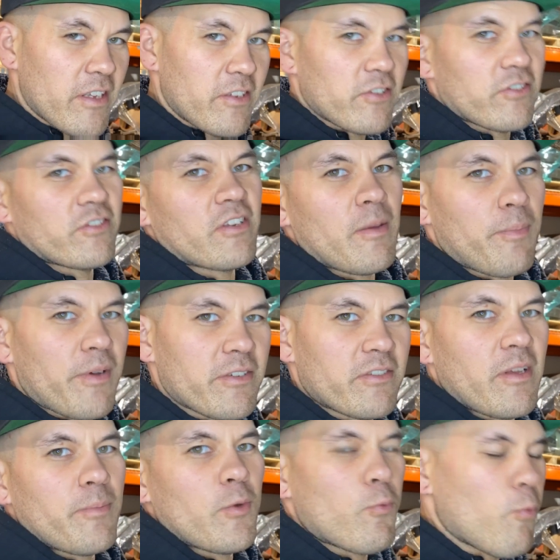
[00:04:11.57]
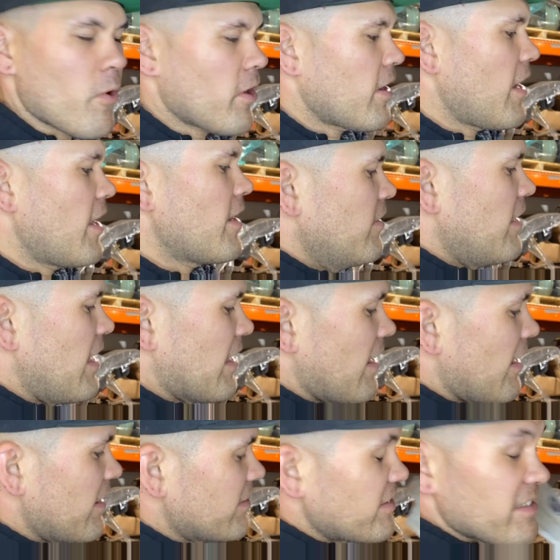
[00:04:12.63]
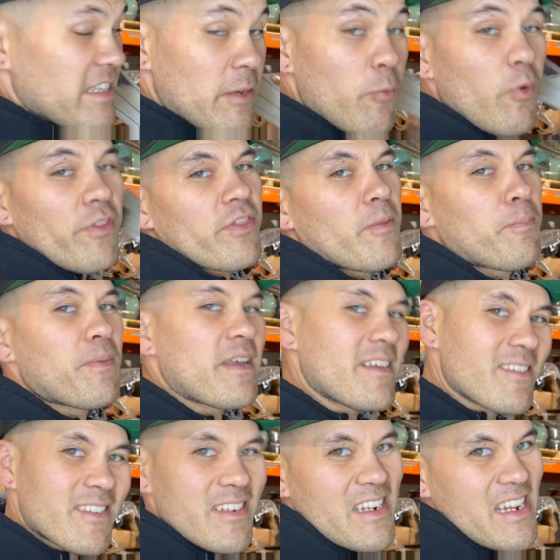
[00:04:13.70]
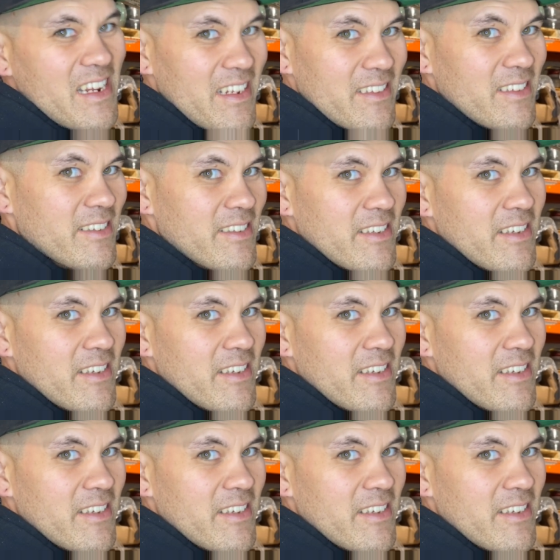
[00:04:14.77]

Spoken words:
just step by step, you work at it and kind of see what the piece needs.